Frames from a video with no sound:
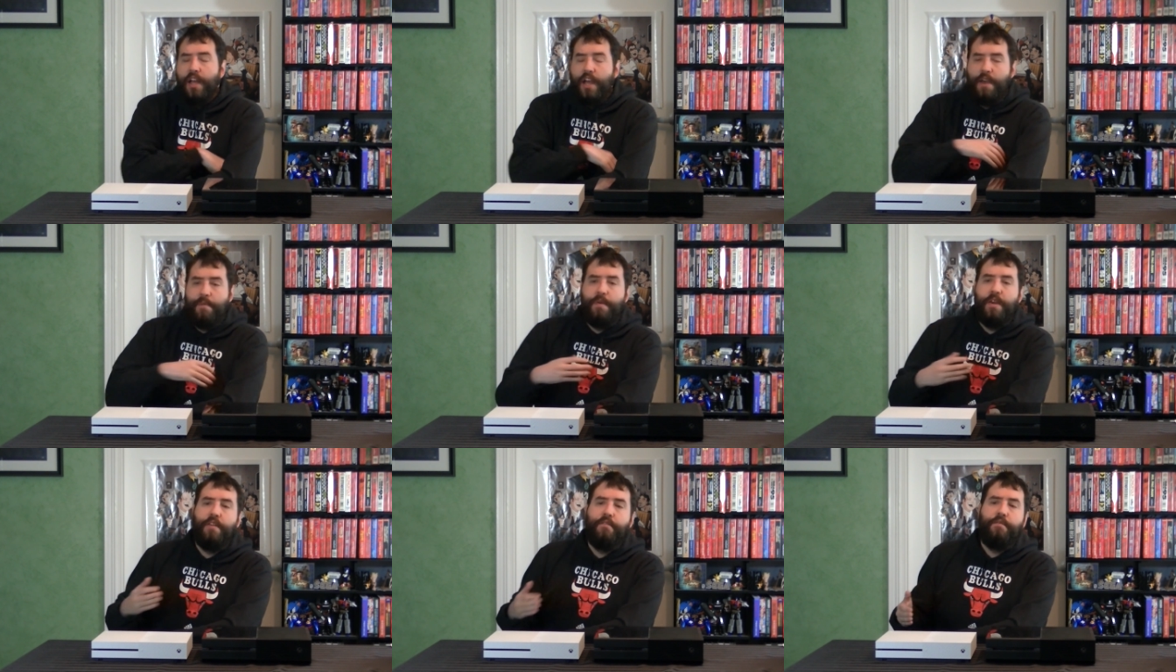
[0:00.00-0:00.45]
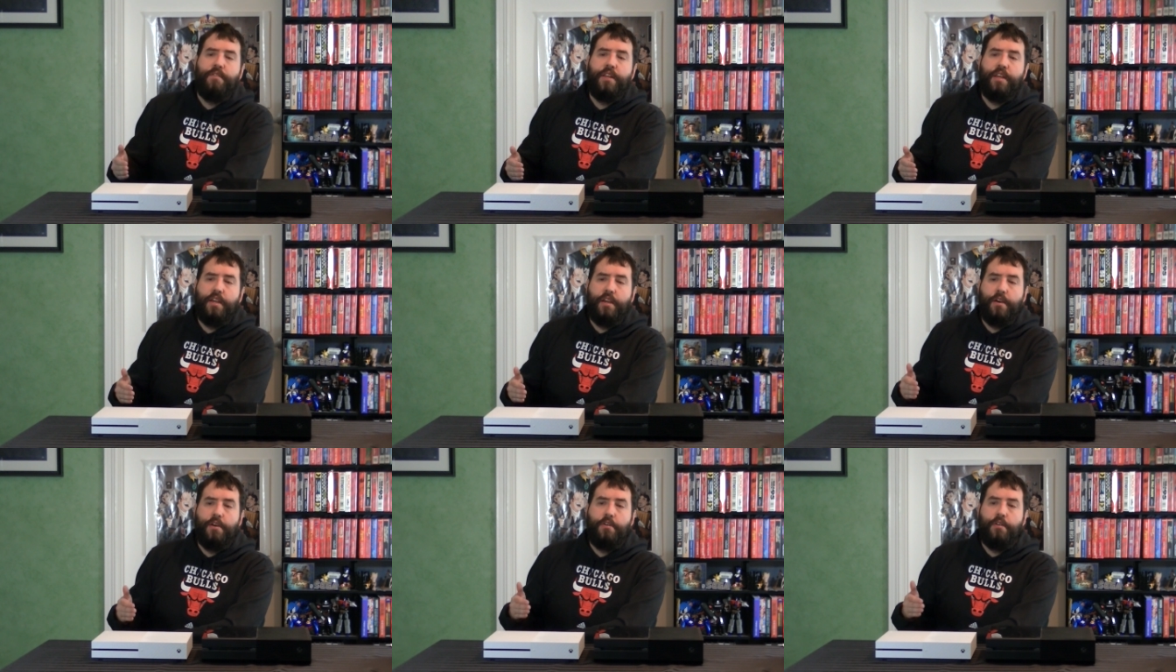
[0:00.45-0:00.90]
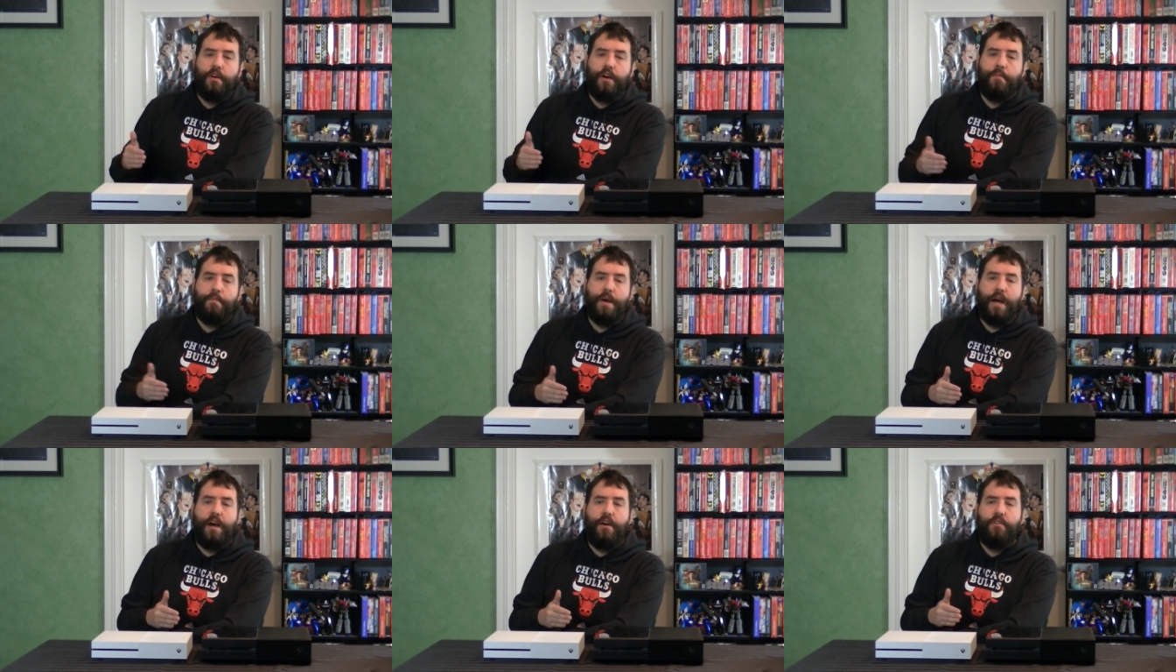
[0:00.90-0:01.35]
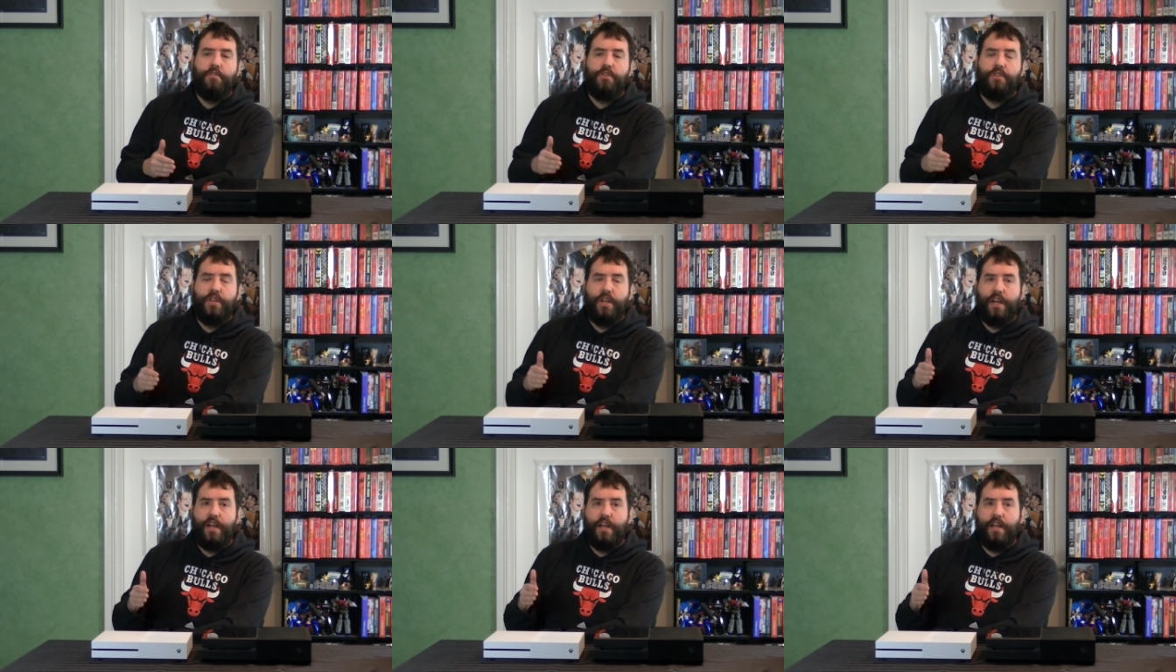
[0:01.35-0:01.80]
I made a video about
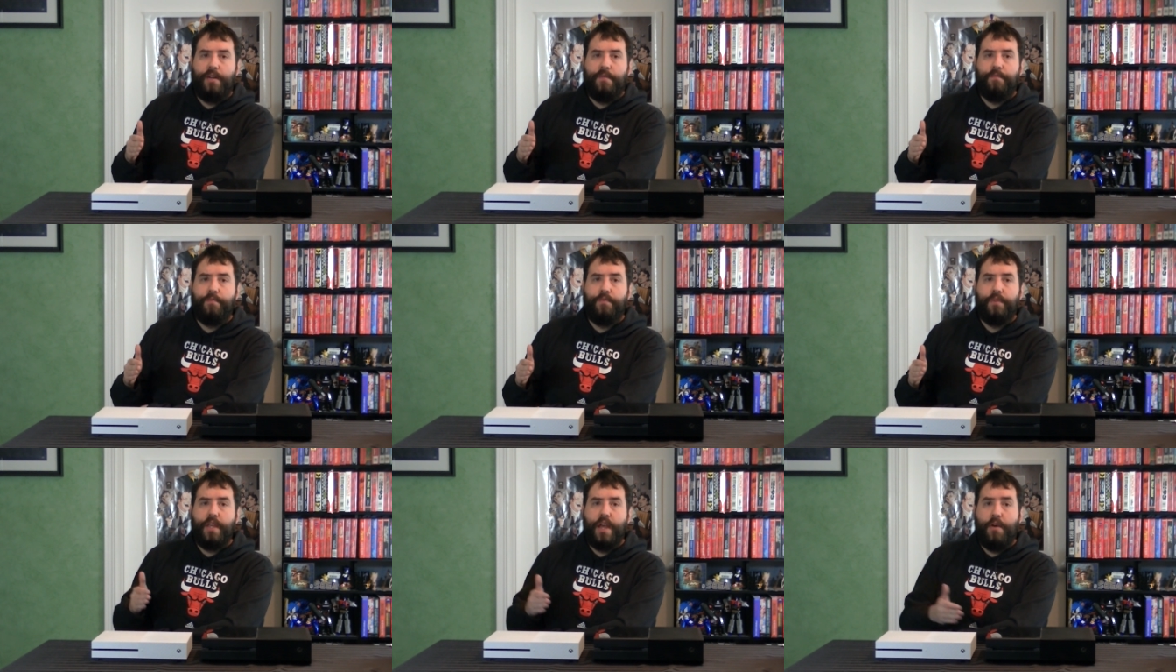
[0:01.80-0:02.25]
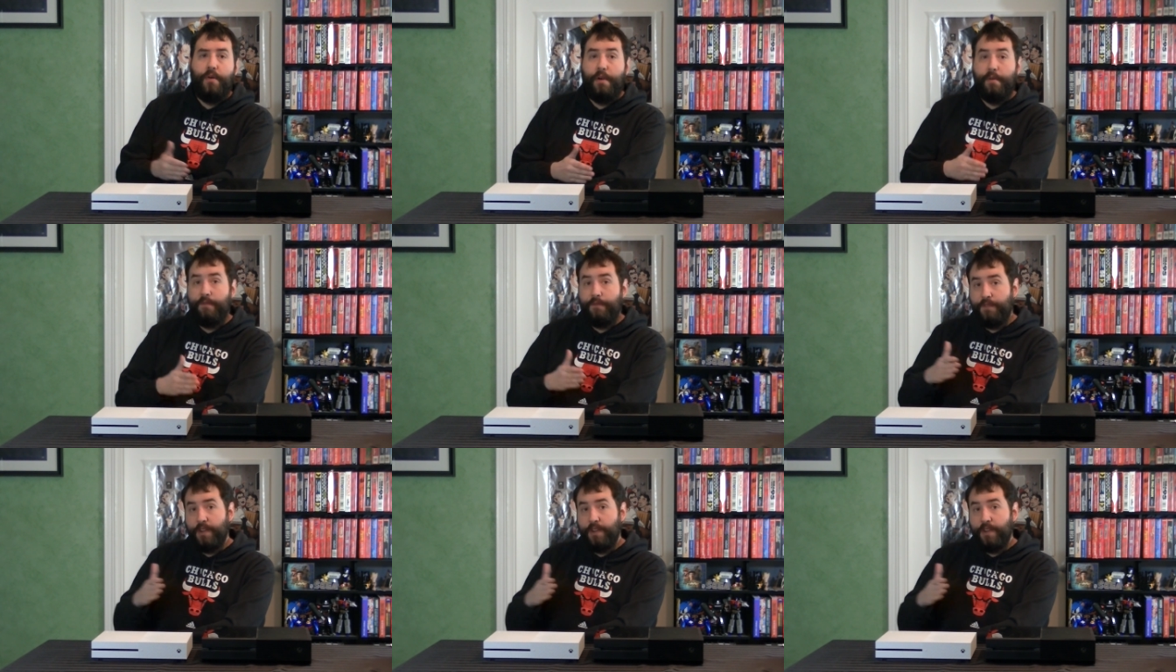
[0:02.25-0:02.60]
how I